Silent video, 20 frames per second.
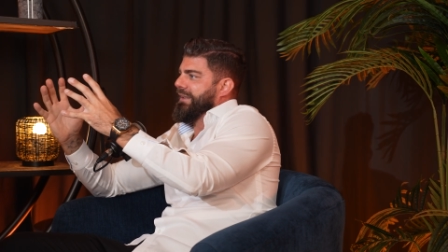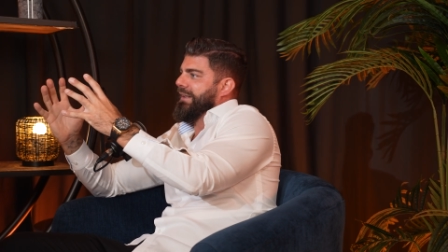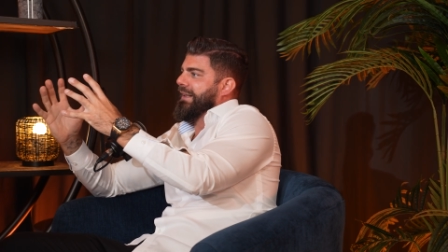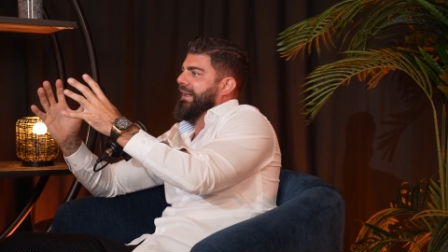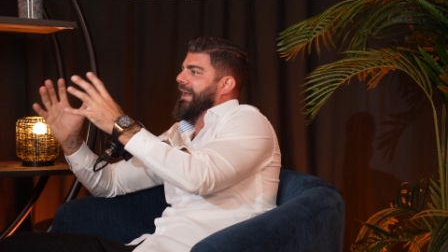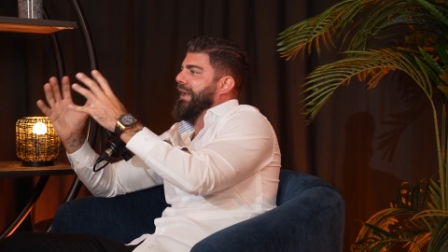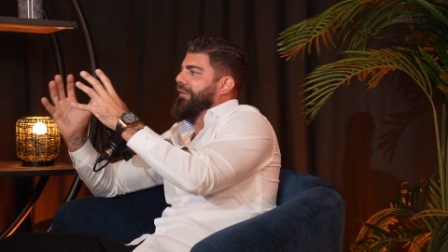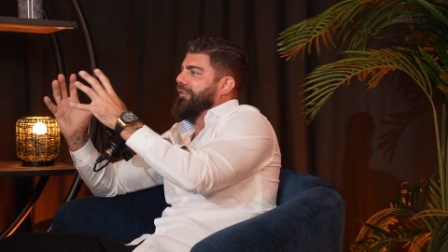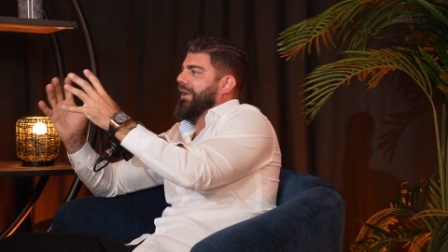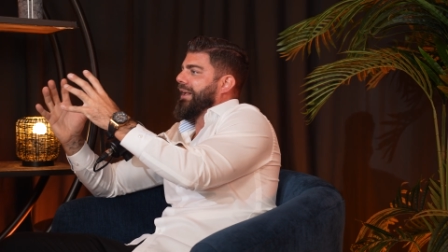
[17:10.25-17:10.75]

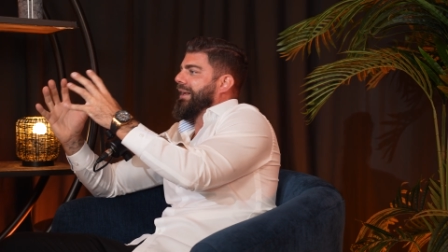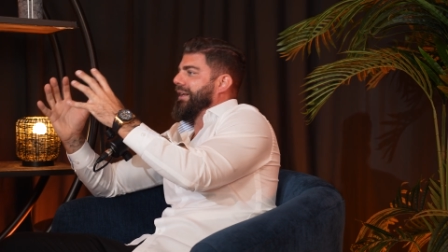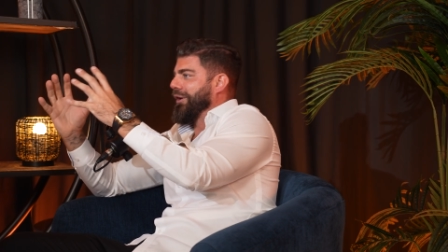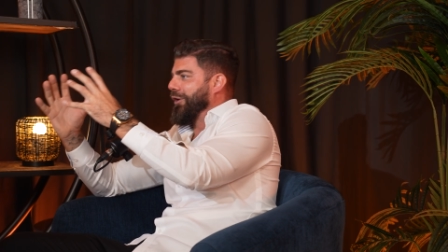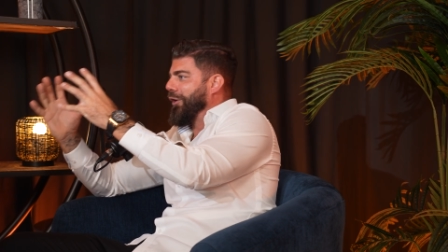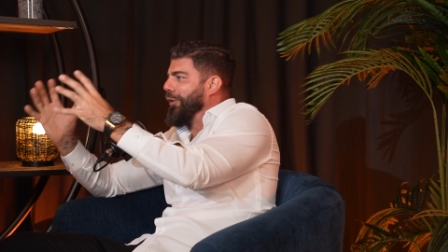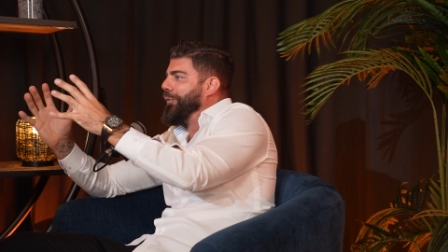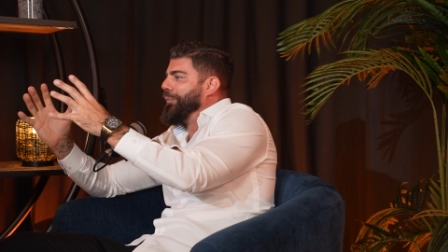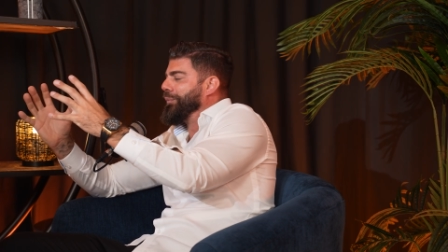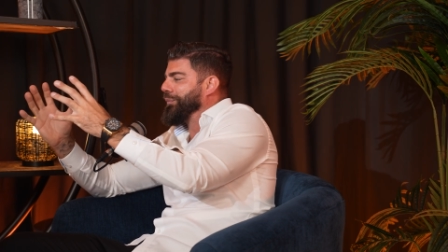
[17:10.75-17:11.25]
never let it
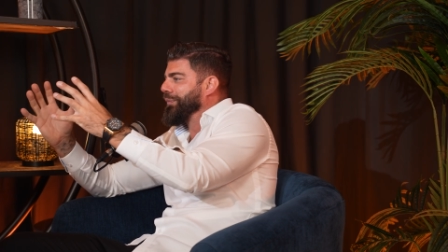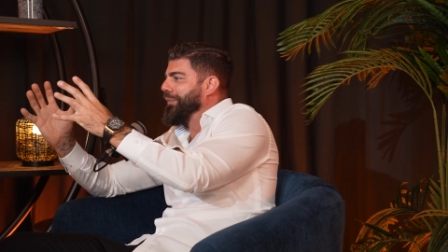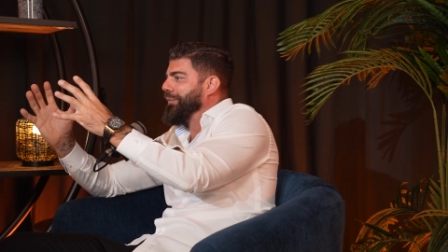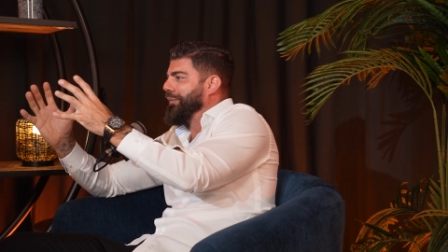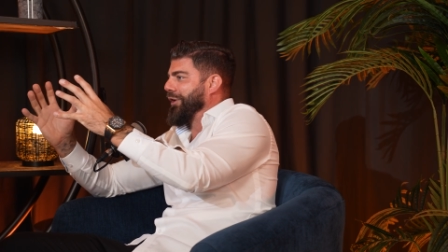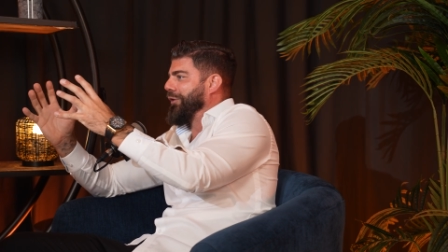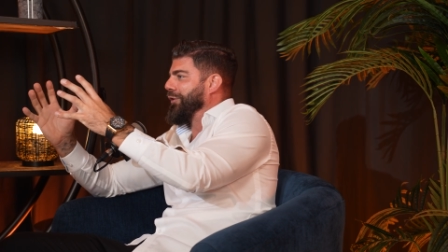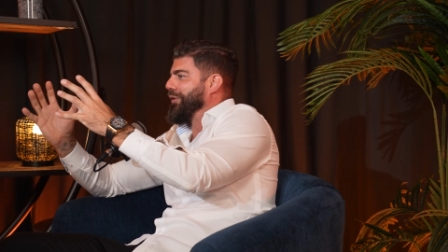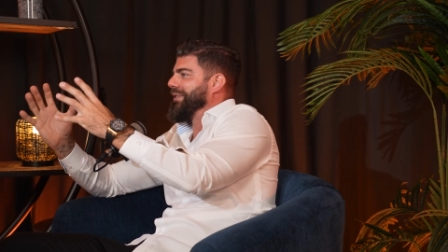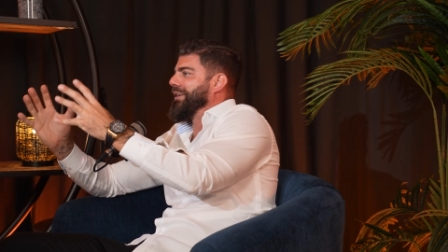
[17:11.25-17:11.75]
go,
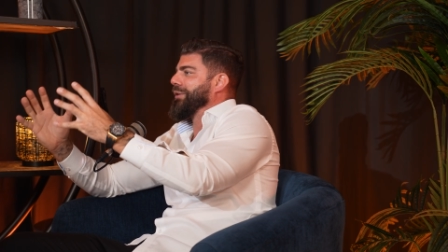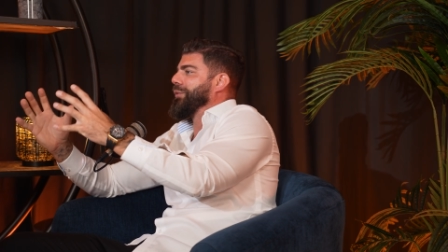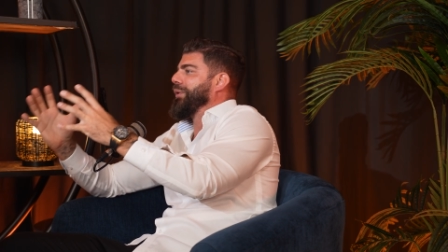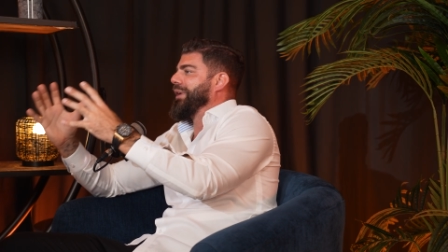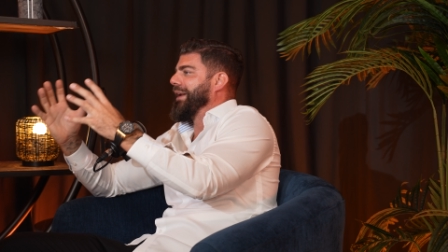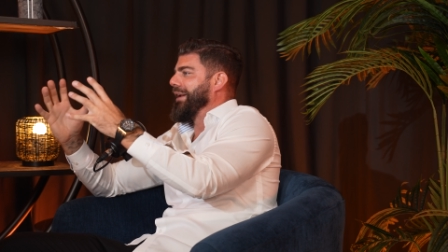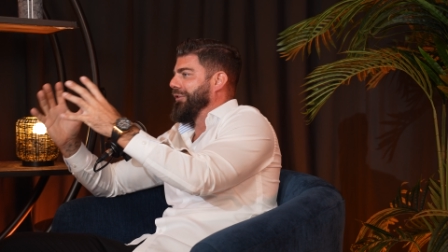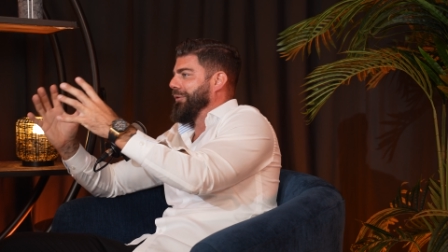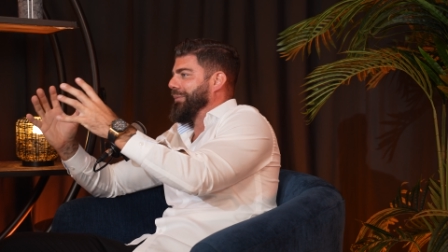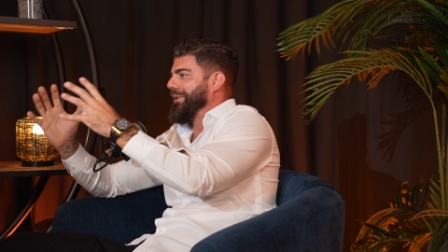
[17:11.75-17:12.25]
because it
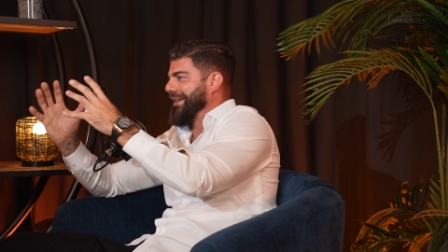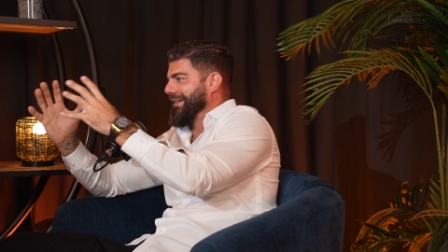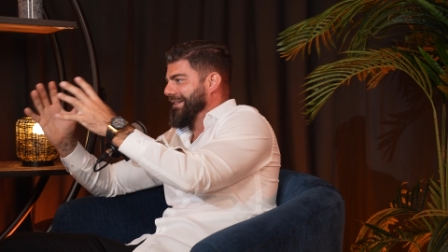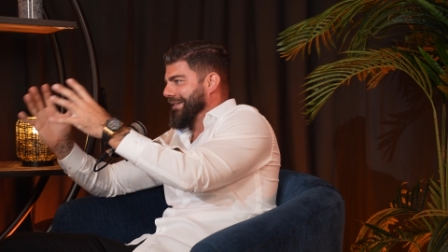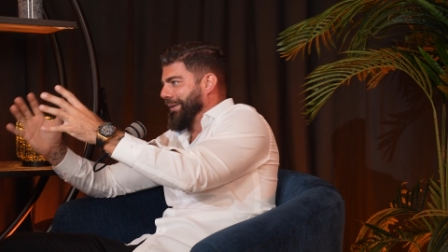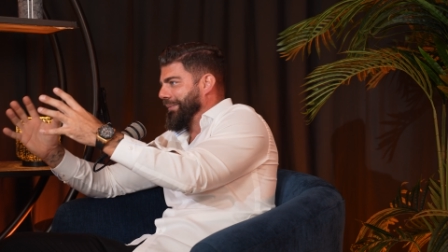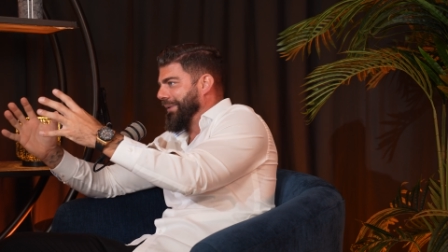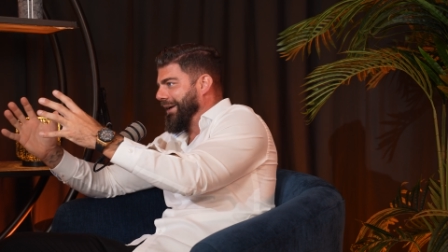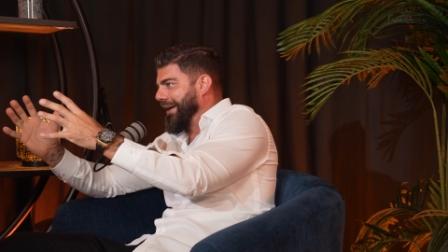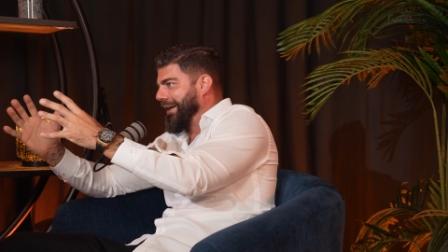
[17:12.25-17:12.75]
will never be the
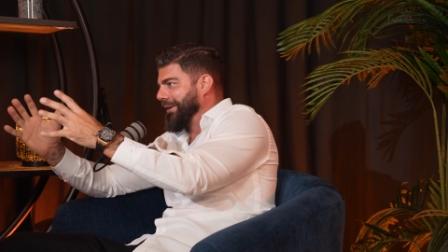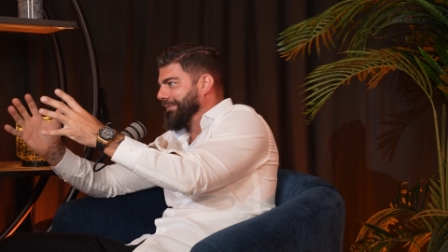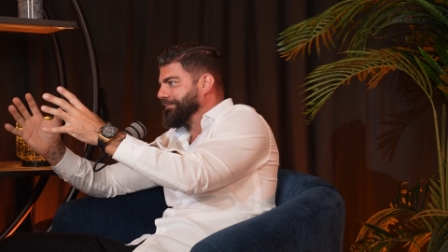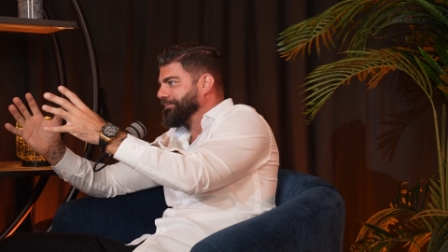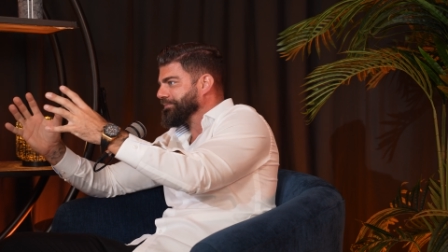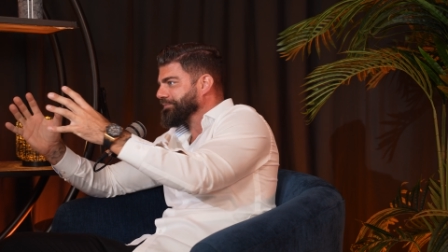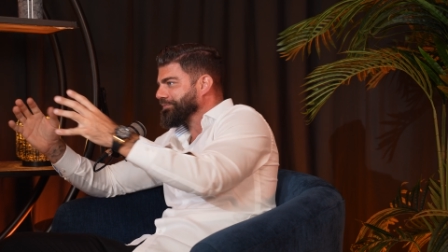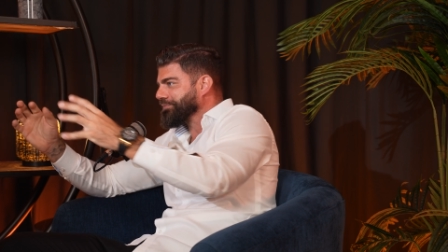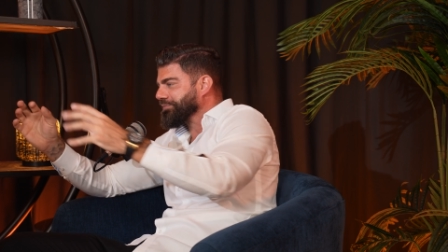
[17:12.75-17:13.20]
same again.